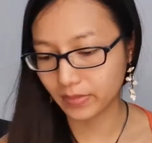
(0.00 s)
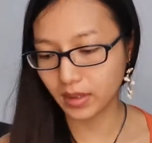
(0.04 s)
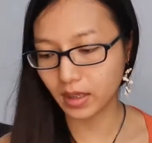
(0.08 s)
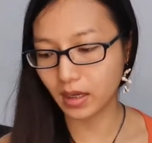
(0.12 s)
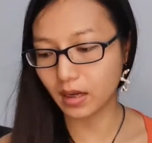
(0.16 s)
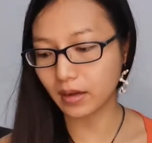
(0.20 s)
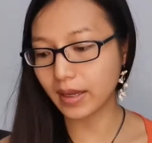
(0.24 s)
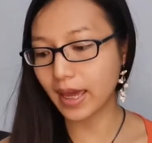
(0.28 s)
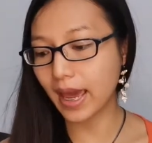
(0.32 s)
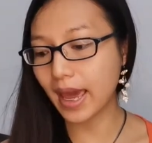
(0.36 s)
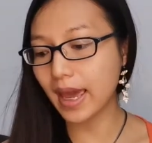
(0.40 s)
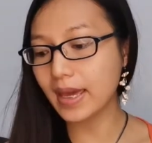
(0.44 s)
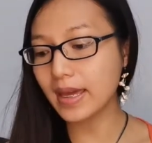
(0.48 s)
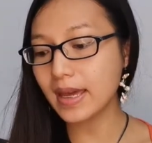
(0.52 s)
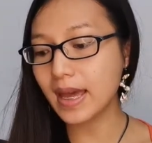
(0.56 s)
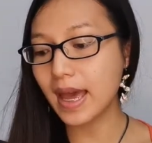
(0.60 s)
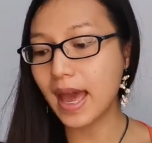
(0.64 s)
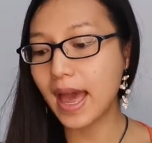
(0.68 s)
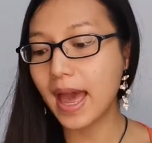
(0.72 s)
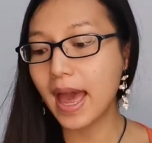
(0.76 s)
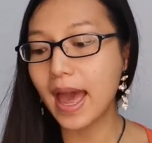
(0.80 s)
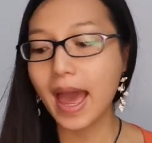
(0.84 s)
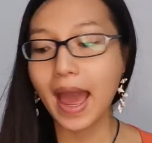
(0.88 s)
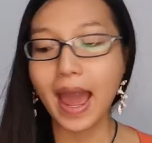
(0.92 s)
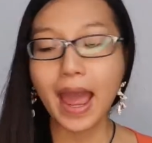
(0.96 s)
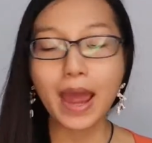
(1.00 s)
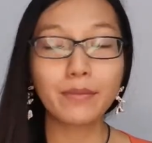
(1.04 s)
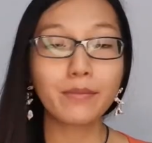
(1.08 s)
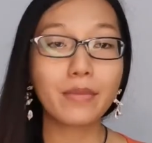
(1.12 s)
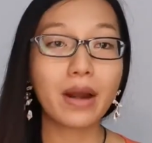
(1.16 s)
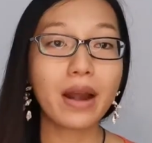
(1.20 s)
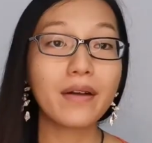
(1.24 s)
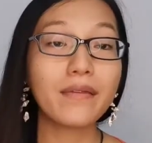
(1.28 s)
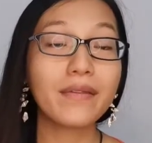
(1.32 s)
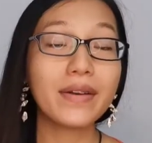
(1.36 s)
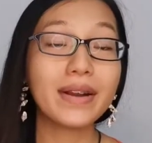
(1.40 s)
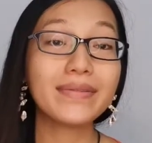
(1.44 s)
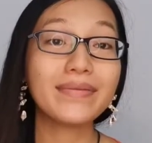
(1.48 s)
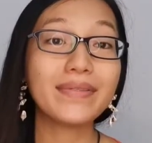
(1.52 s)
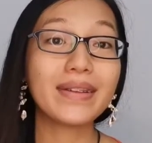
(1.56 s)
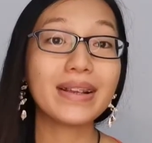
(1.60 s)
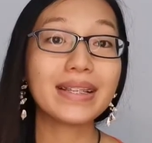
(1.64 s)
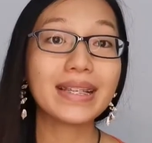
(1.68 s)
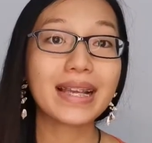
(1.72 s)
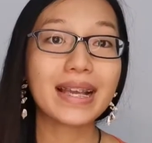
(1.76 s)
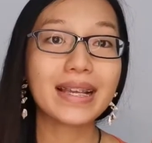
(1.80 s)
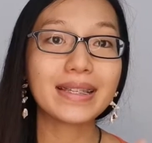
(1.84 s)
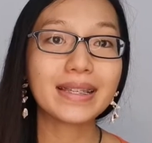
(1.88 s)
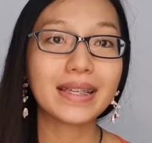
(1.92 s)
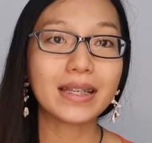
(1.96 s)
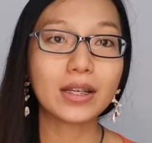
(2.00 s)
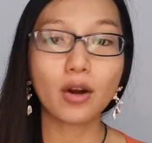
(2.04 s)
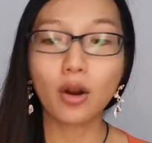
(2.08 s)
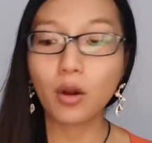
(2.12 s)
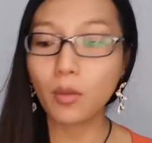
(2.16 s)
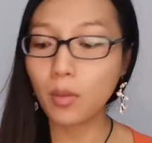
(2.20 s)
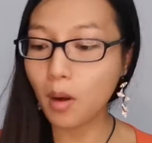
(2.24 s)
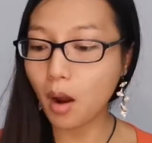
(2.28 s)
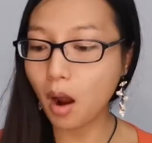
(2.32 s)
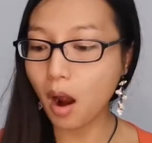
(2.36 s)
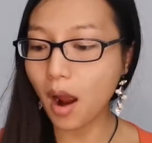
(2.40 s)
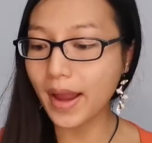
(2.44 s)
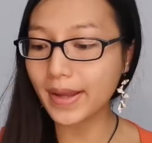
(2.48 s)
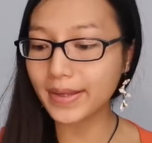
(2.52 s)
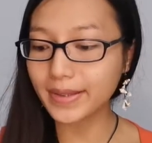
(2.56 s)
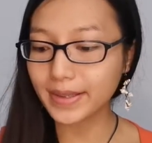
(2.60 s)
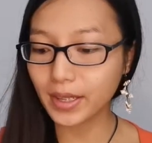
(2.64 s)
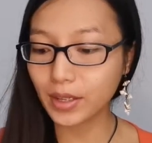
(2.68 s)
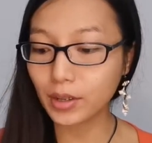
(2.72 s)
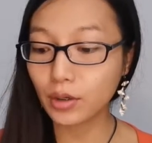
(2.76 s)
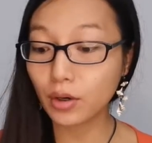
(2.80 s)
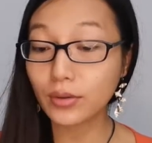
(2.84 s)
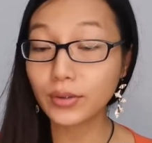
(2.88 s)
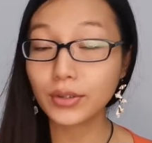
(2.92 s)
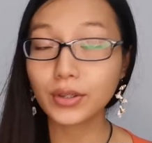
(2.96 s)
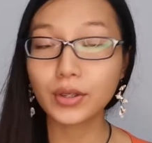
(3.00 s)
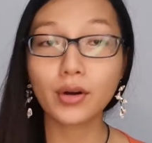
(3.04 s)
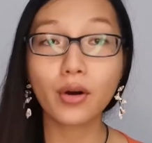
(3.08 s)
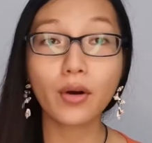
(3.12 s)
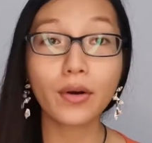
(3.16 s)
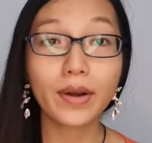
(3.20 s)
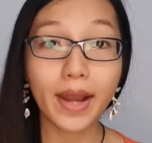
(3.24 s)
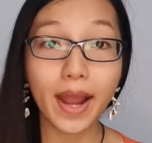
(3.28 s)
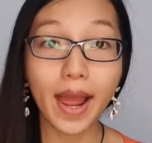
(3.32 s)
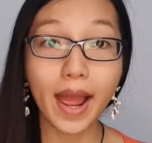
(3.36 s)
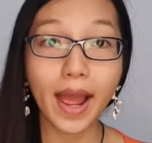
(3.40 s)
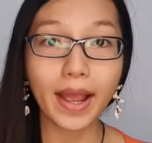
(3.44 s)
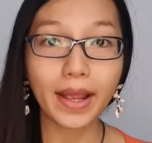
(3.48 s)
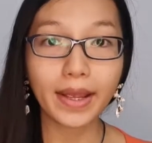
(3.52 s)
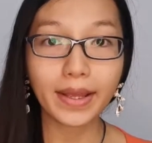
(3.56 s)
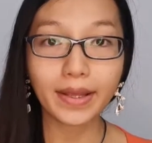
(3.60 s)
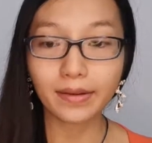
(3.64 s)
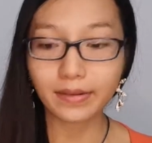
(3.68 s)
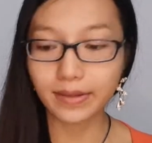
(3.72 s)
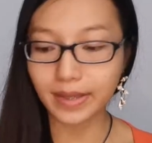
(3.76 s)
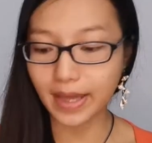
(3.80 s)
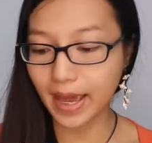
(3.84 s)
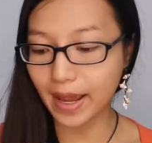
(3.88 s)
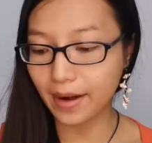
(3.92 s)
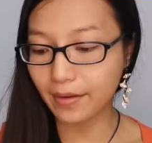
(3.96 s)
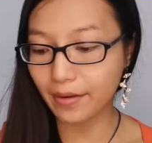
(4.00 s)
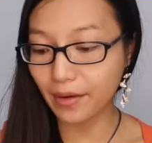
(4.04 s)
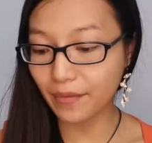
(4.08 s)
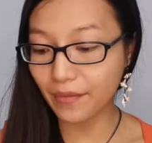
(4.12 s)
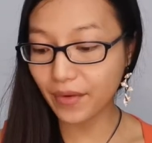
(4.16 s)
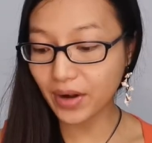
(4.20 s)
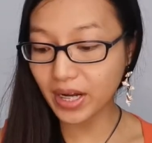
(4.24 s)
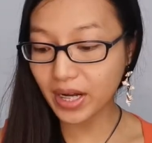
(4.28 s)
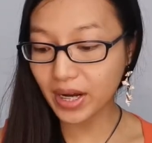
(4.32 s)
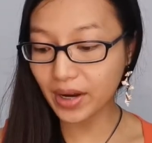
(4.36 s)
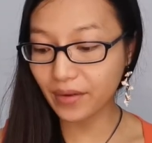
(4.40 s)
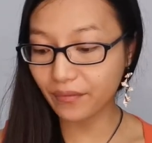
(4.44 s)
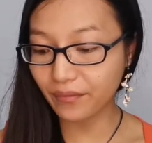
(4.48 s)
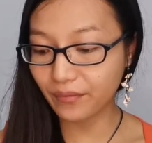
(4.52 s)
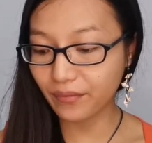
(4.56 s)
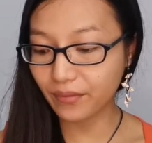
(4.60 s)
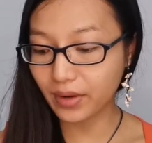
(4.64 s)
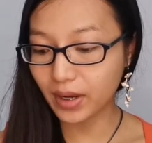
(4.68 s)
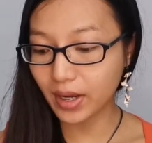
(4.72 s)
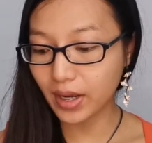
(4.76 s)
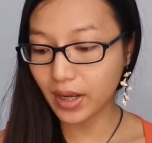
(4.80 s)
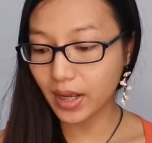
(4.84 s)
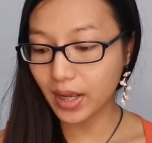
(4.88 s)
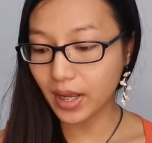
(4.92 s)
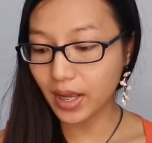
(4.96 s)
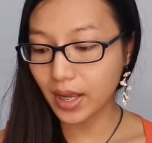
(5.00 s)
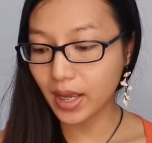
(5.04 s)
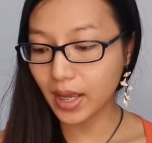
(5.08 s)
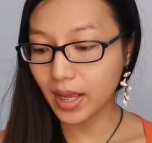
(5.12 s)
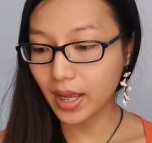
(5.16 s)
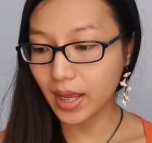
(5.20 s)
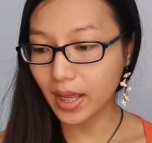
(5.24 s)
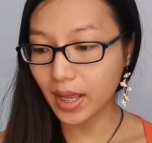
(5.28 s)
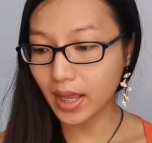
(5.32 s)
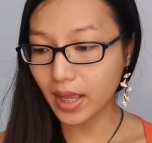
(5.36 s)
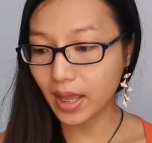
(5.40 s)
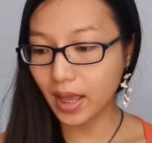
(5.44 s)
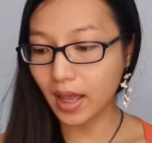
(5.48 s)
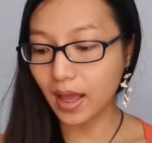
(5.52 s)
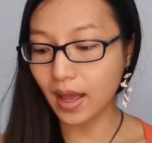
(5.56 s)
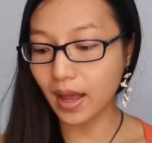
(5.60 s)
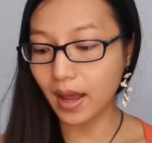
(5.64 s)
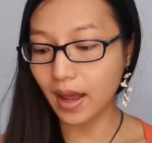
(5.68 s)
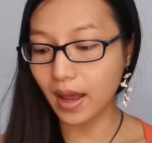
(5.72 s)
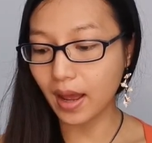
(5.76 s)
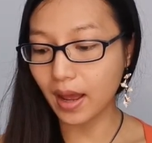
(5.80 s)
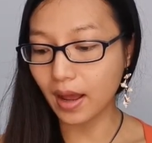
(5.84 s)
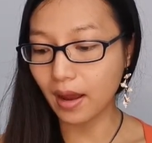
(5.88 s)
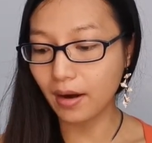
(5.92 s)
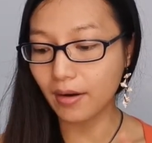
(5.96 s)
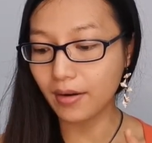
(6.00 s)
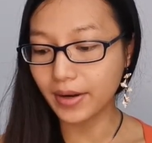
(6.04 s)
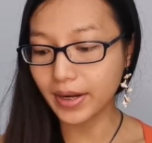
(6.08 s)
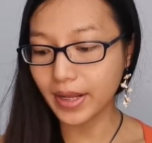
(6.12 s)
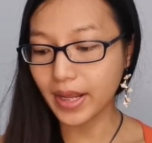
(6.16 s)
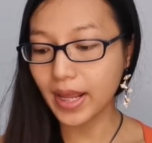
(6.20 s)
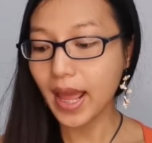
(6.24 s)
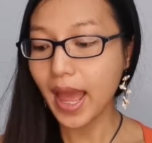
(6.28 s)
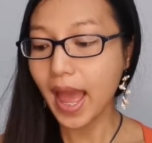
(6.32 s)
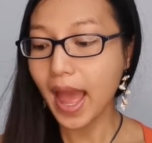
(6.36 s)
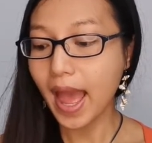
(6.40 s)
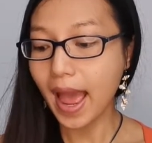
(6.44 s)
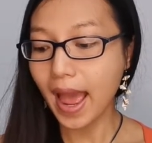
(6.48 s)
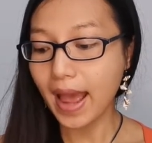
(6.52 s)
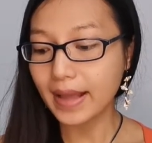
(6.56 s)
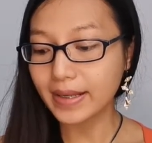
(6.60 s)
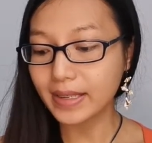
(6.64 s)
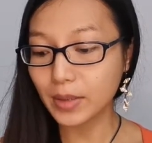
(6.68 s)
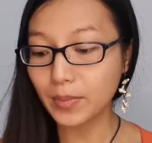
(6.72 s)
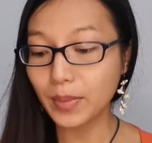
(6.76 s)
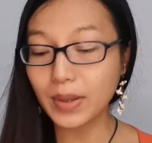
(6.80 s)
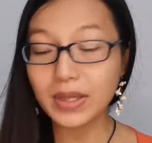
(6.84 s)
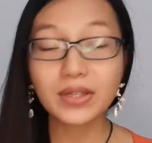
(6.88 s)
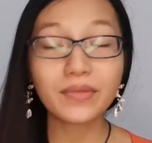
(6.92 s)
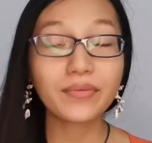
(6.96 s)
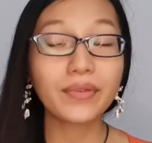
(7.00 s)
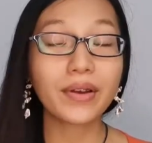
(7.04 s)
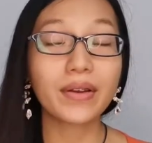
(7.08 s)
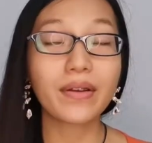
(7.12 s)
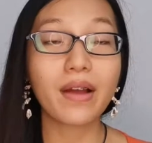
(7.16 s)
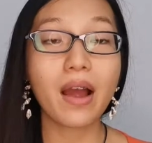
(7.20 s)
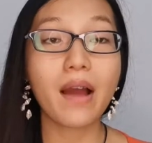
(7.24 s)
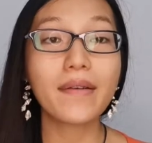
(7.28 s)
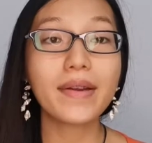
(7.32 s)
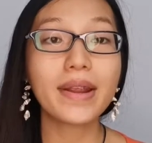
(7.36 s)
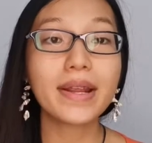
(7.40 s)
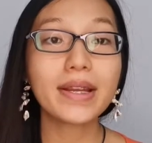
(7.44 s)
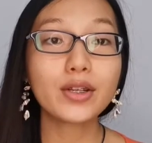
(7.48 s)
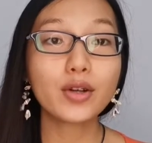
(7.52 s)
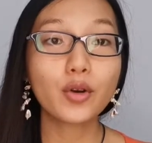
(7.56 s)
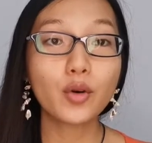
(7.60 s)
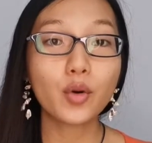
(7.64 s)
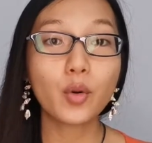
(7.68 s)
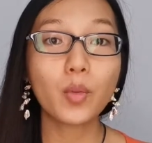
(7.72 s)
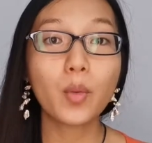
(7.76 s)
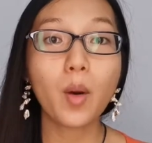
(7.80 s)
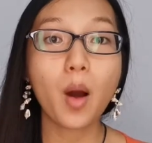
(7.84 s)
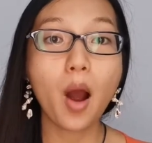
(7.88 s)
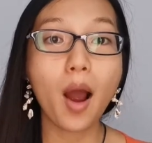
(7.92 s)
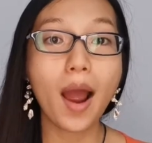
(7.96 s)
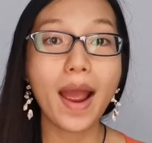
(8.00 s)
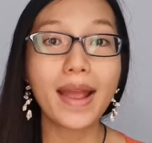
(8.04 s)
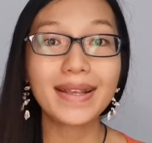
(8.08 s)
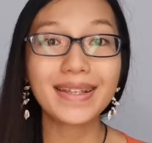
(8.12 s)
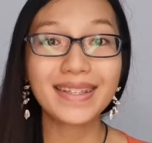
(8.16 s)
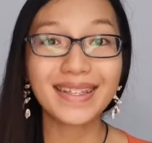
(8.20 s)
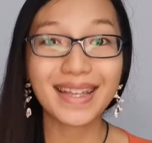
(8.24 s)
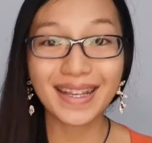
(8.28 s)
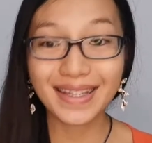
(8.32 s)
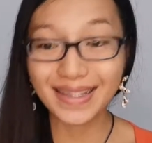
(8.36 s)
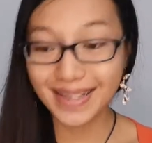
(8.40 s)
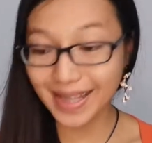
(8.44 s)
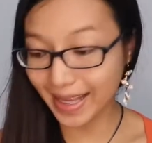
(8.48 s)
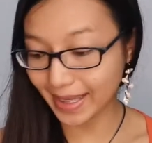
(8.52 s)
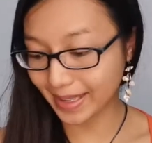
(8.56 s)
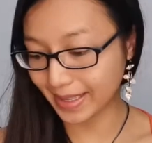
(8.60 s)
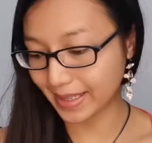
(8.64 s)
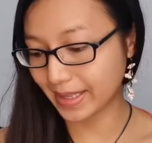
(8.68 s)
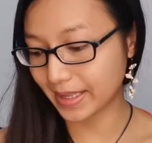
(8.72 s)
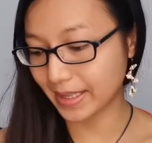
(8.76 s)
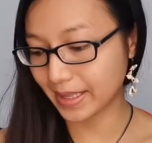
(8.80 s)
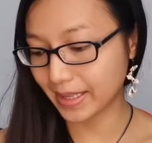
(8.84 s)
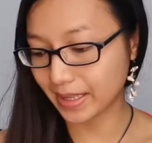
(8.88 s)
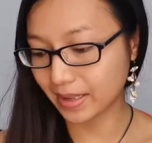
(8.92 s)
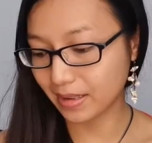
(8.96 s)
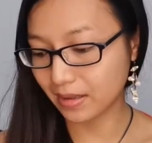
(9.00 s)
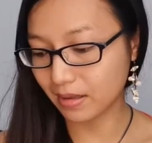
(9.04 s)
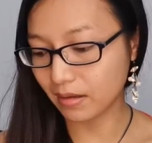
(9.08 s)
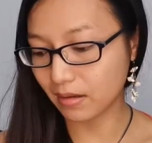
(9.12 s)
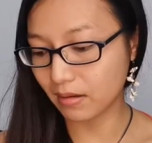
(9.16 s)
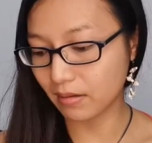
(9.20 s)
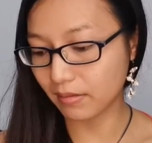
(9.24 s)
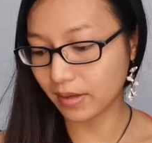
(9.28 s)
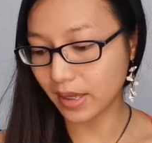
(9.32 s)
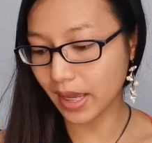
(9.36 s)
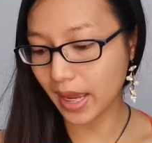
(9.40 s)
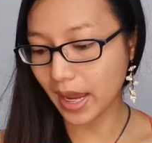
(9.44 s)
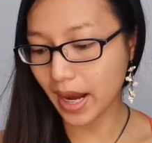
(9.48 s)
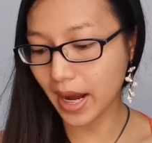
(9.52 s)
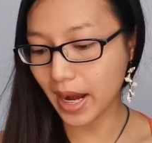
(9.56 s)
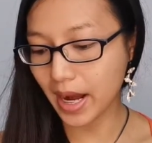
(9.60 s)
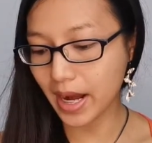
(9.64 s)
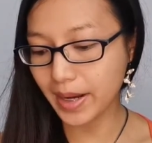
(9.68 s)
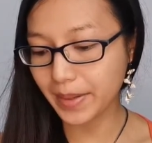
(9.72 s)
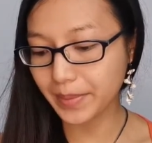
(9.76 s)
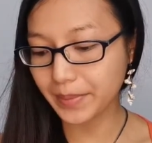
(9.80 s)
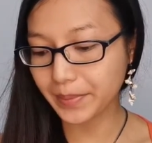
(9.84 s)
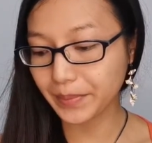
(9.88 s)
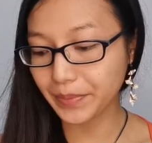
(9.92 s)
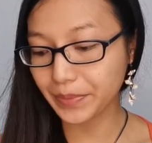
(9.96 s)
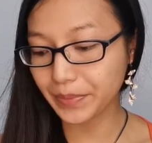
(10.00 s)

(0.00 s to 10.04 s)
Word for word: okay and birefringence 0 0.009 okay refractive uh, already and specific gravity 2.66 okay